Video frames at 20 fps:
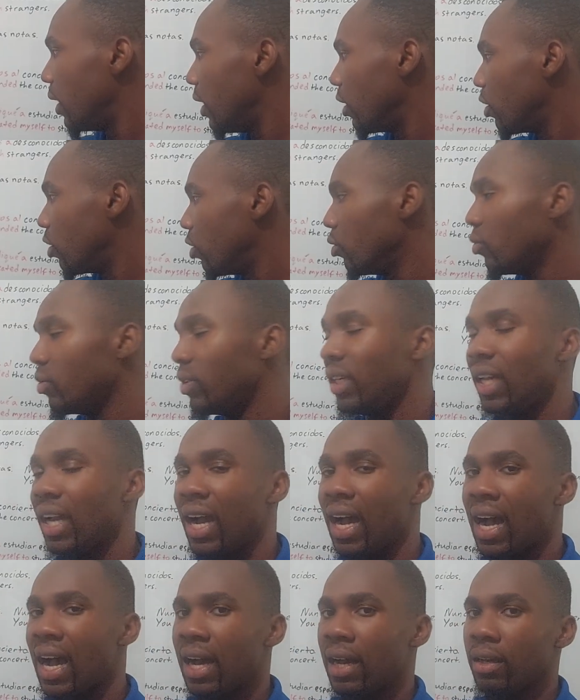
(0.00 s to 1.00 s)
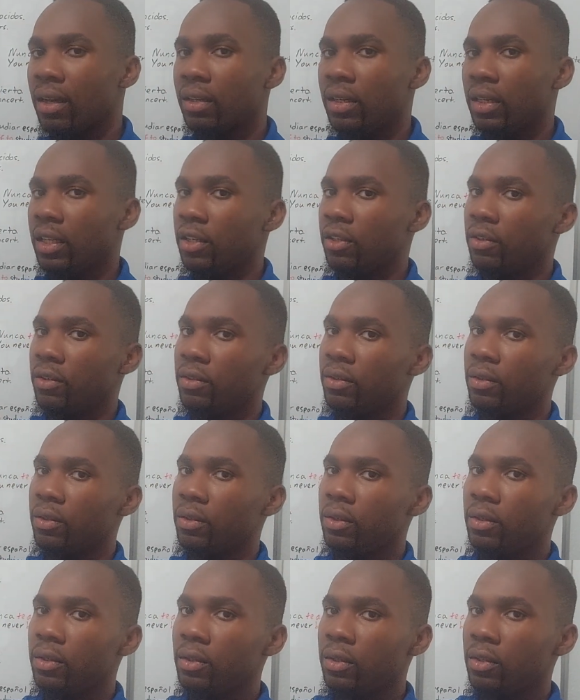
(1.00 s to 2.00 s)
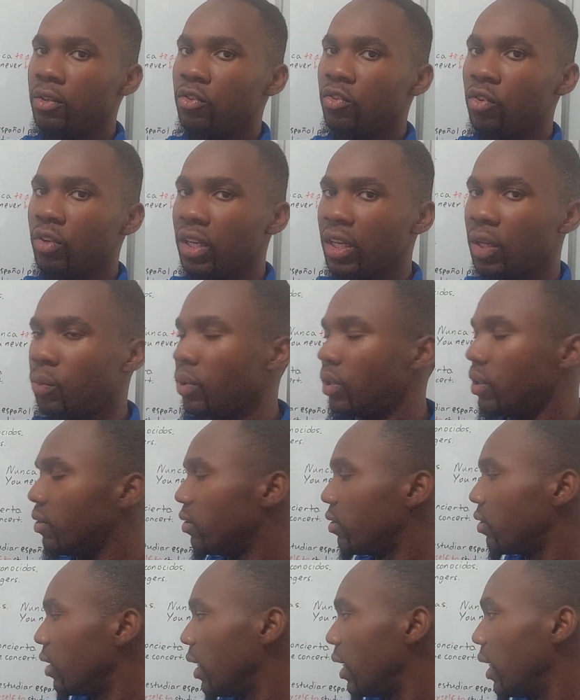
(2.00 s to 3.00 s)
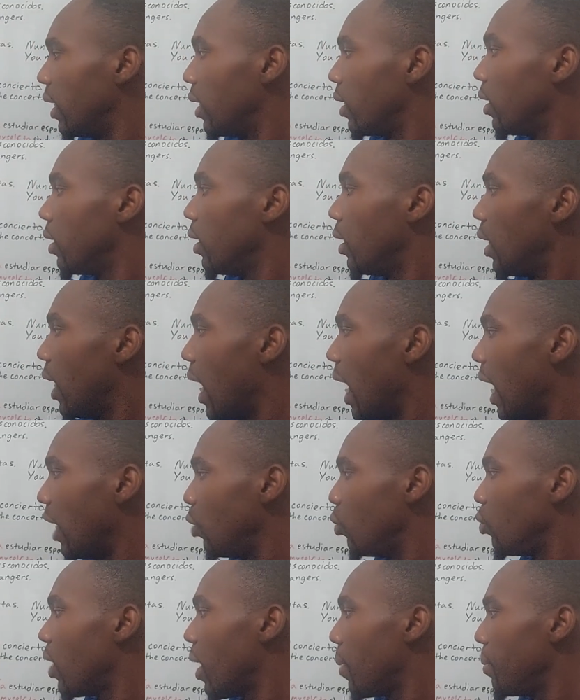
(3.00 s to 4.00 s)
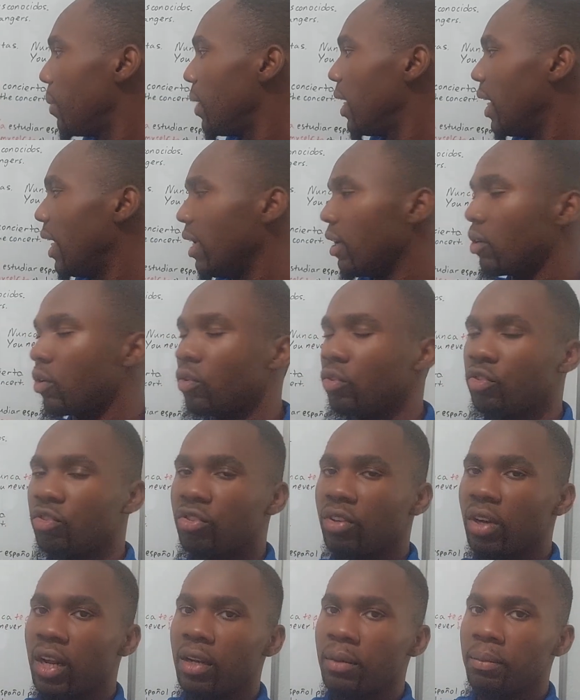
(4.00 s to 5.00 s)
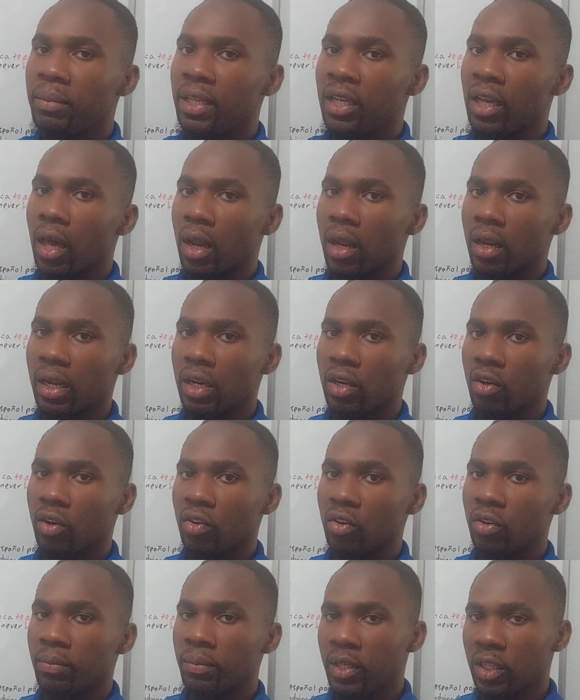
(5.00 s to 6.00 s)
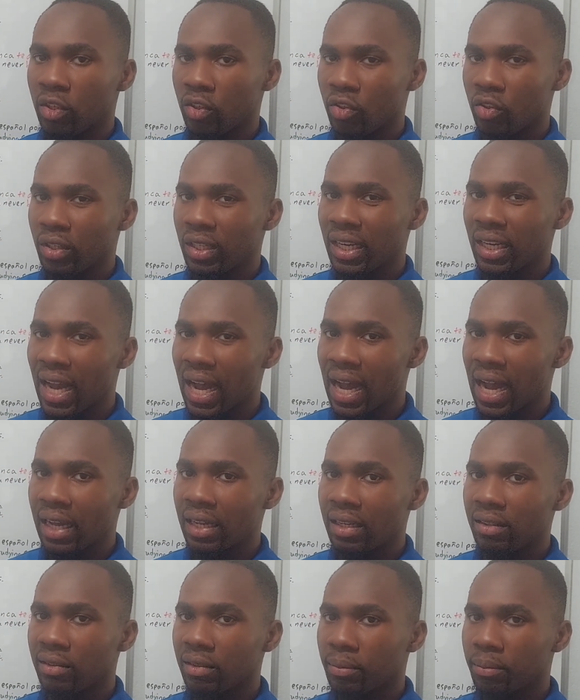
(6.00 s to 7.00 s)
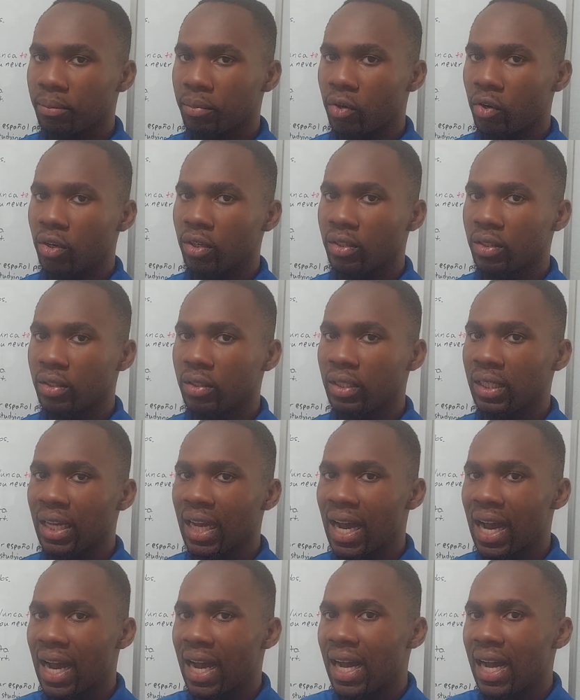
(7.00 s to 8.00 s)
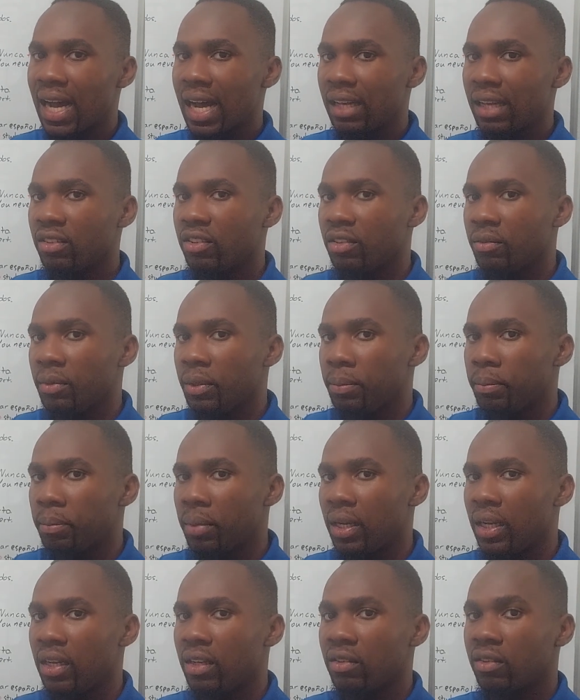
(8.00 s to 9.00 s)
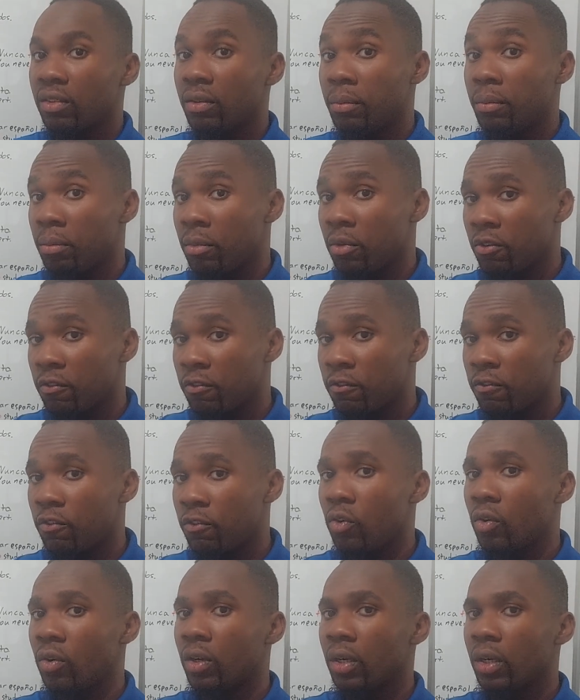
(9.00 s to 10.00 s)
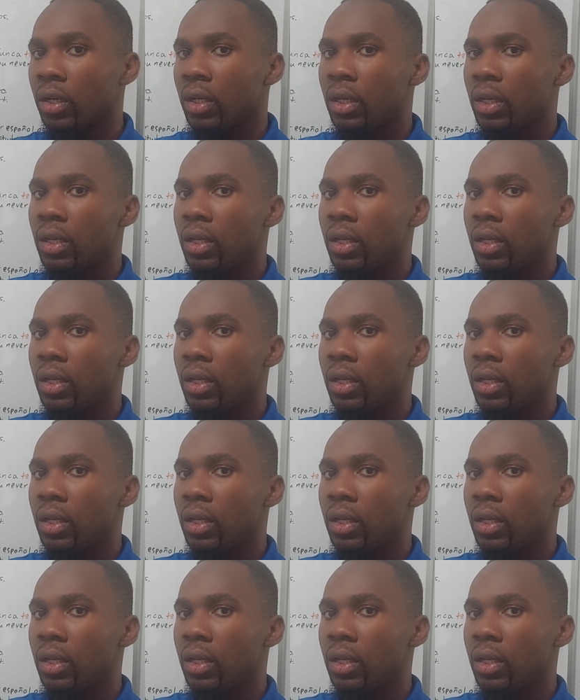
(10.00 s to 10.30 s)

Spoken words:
include the a here. So they would say, ayúdame a encontrar mi reloj. But no, the a is important. The a has to be placed before